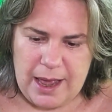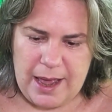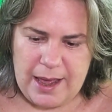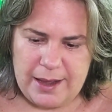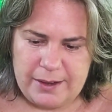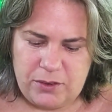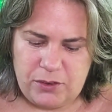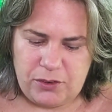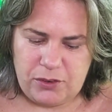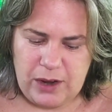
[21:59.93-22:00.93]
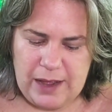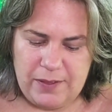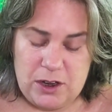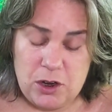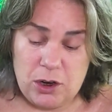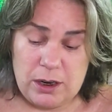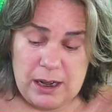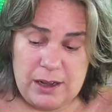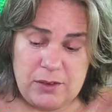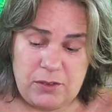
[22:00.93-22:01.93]
and the yarn.
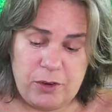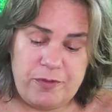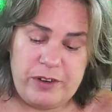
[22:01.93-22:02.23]
So